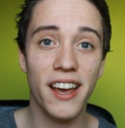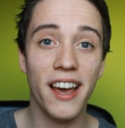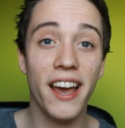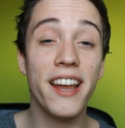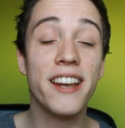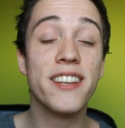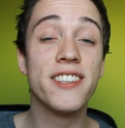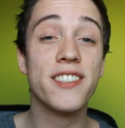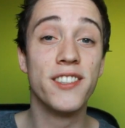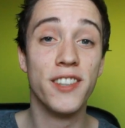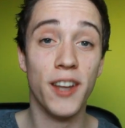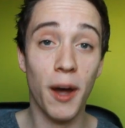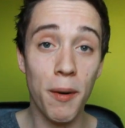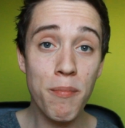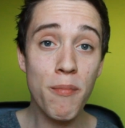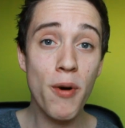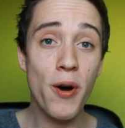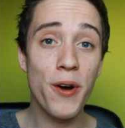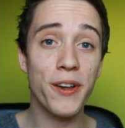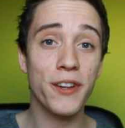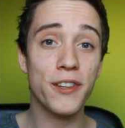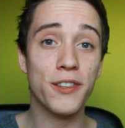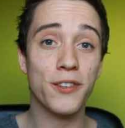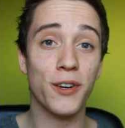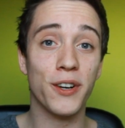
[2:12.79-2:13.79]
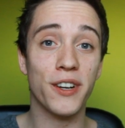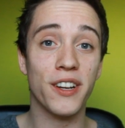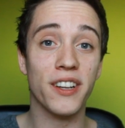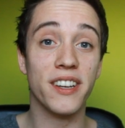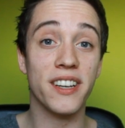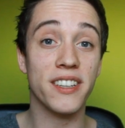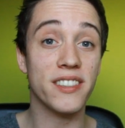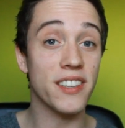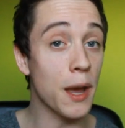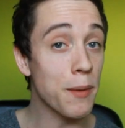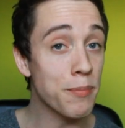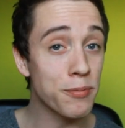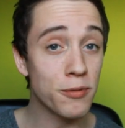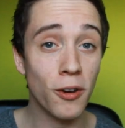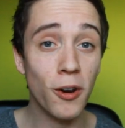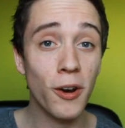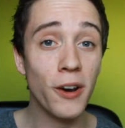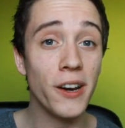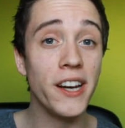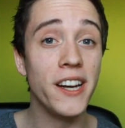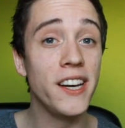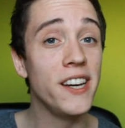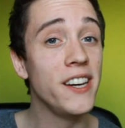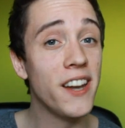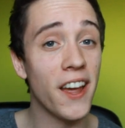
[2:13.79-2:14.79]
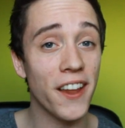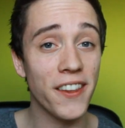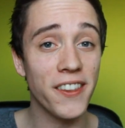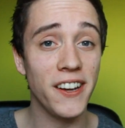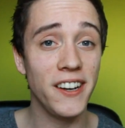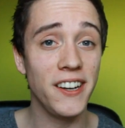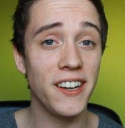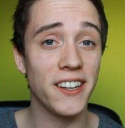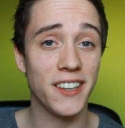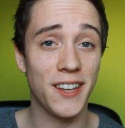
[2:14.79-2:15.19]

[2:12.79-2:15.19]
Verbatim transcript: It is not monitored, there's absolutely nothing